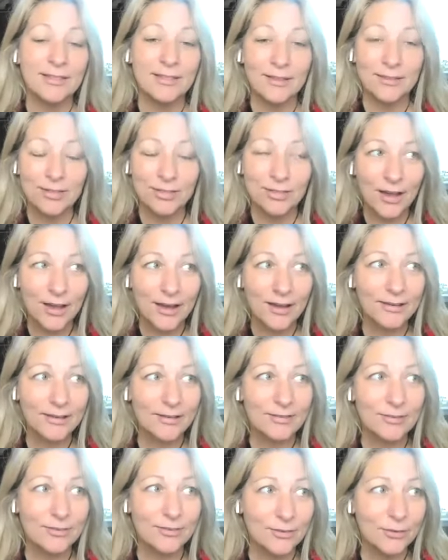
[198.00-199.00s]
the thought
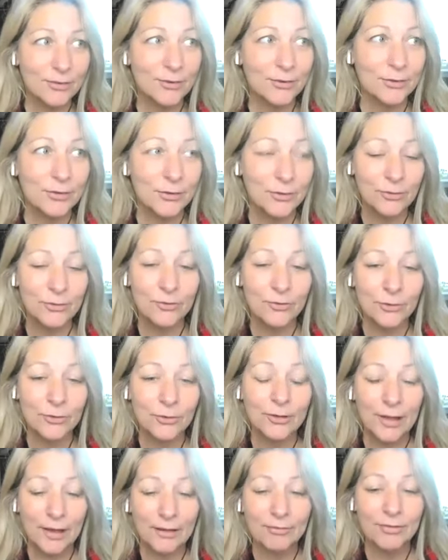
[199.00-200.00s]
is still, you
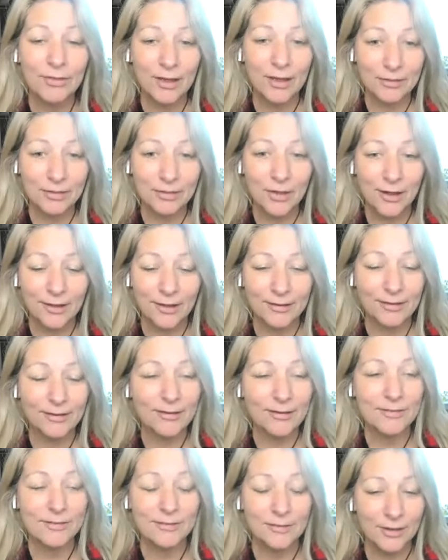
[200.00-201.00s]
still left that thought, and
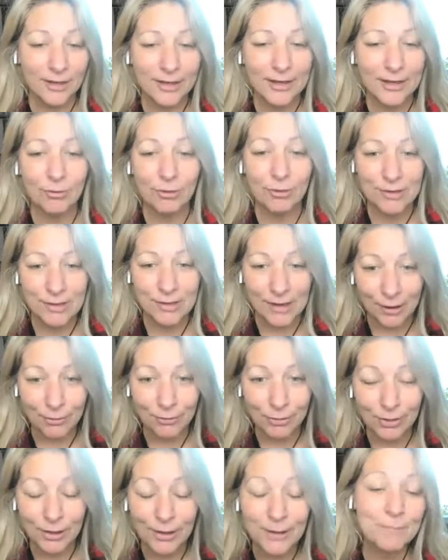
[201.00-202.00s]
it's lingering
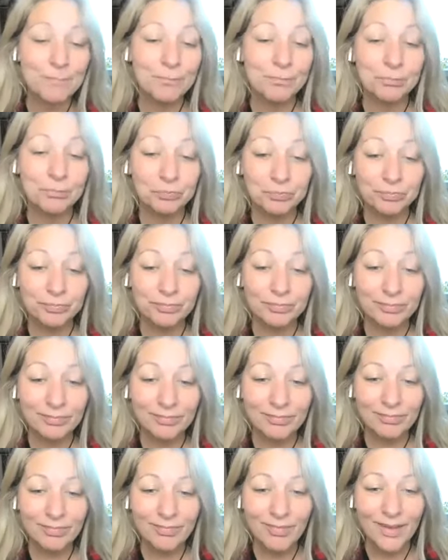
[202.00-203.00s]
out there.
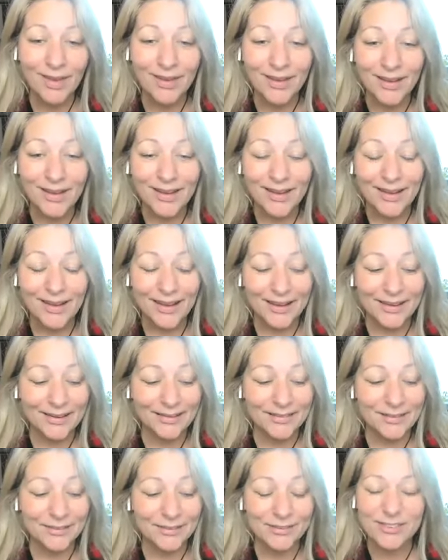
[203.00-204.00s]

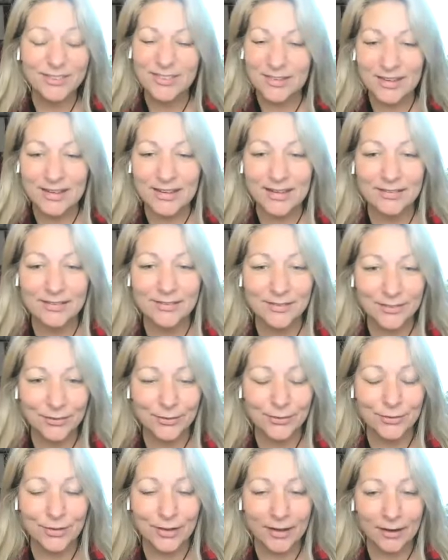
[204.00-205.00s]
And the sting is
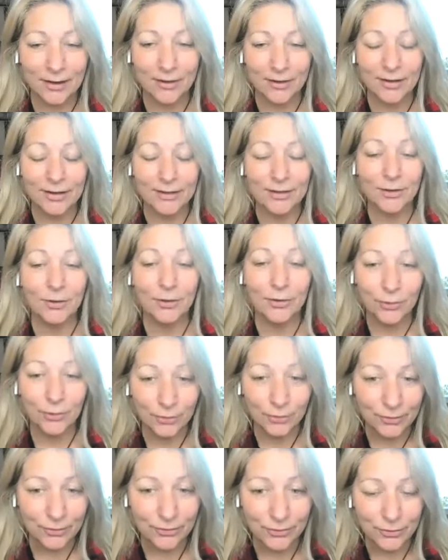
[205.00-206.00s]
still there, and the
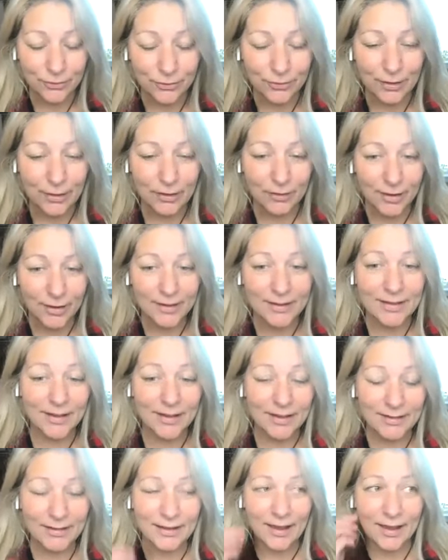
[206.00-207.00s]
hurt is still there. And
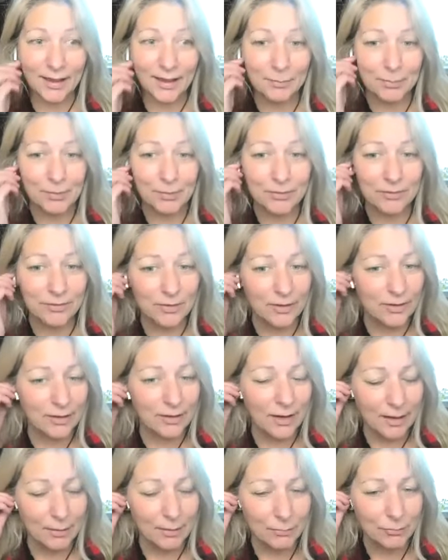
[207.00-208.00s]
it happens
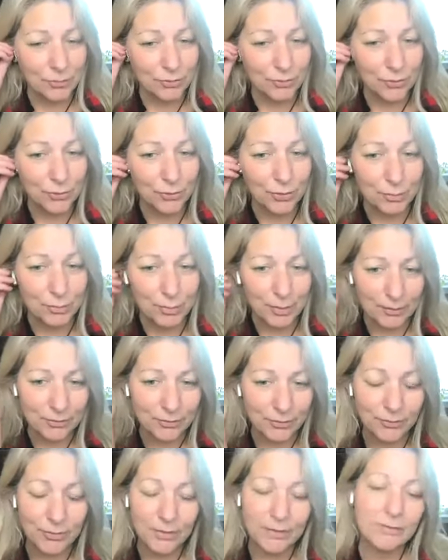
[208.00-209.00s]
to the
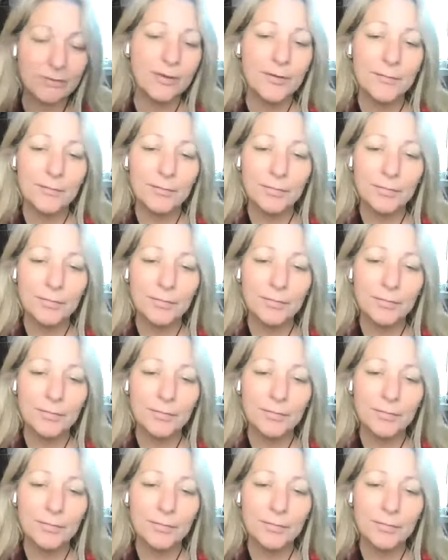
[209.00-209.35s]
best of us.